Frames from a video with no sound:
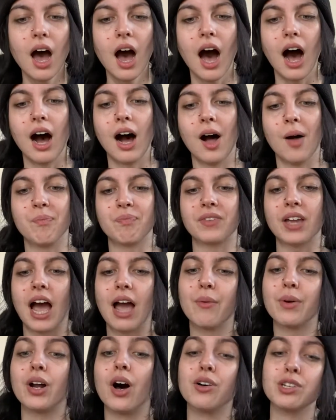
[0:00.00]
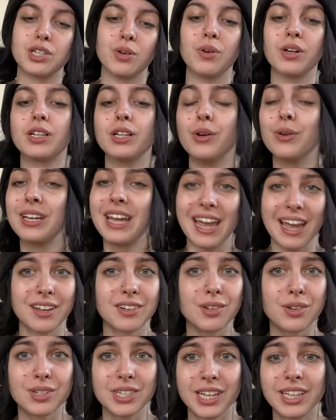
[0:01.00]
Um, I would also include
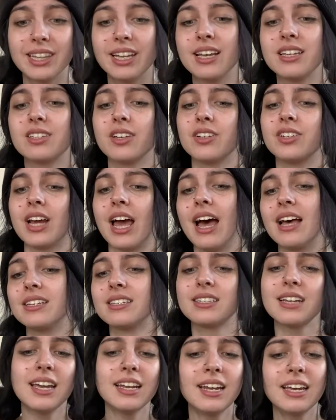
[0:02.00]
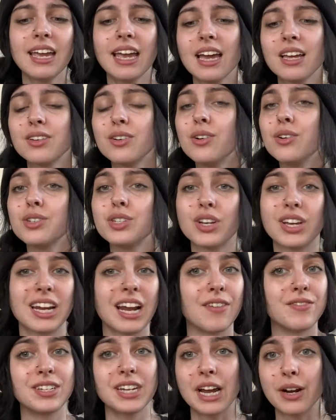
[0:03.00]
candles in this, such as deity candles. You could
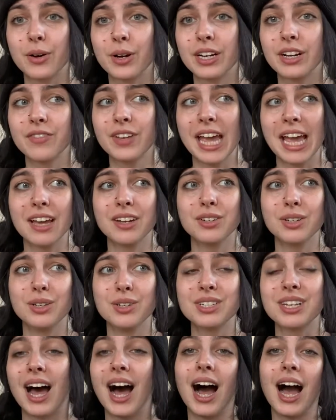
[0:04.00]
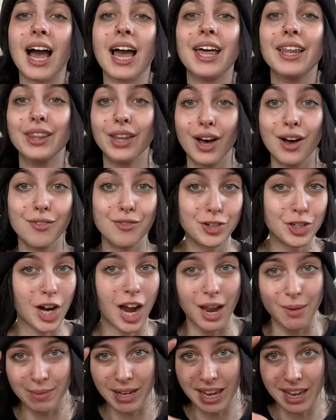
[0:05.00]
have decorative candles. I love
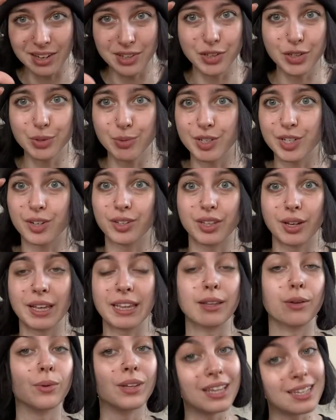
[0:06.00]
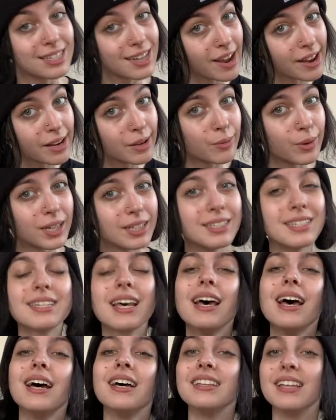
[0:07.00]
chime candles, which are like the really tiny ones
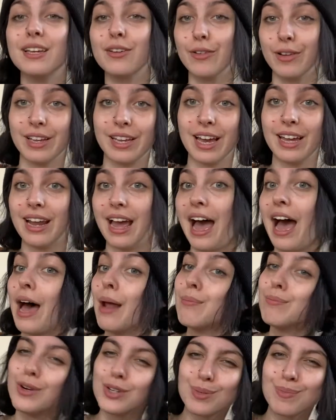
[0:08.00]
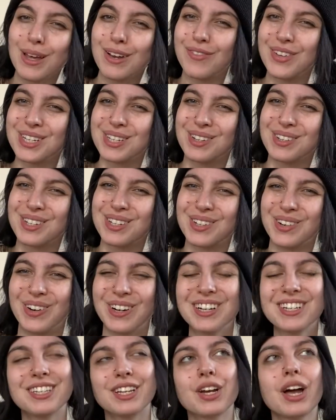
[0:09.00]
that you can get at most metaphysical
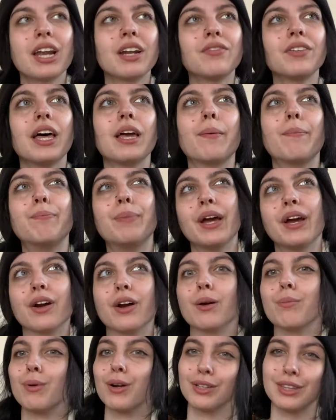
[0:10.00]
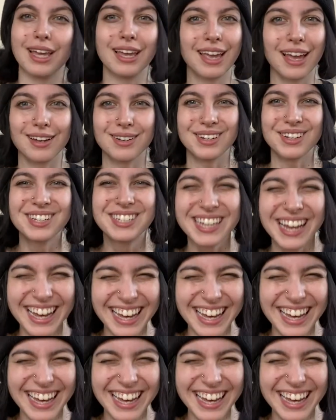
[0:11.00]
stores. They're kind of like bigger birthday candles.